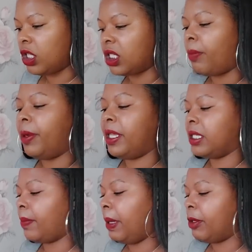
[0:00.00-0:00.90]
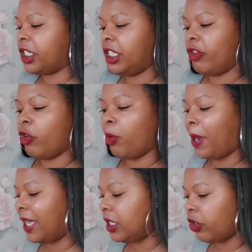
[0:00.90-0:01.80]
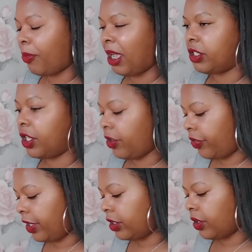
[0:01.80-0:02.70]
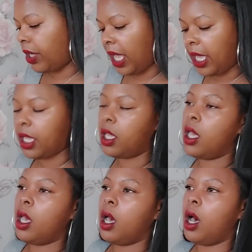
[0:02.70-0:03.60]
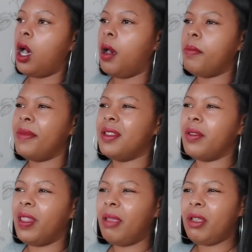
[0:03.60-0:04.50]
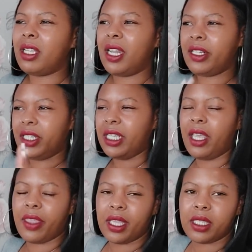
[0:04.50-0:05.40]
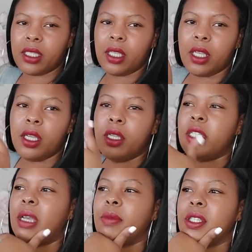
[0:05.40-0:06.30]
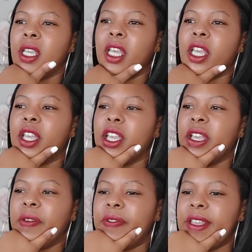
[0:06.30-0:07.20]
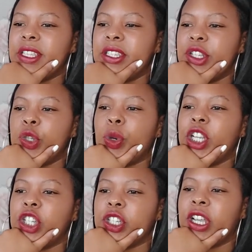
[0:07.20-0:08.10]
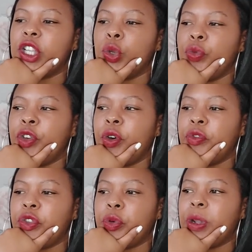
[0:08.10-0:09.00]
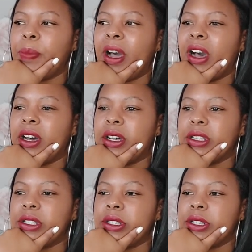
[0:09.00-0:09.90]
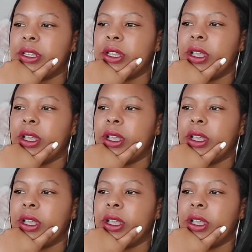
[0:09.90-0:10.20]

somebody. Some people just need a reminder about certain things. Okay. Can I just say this, Gems? If there's a situation that you've gone through in the past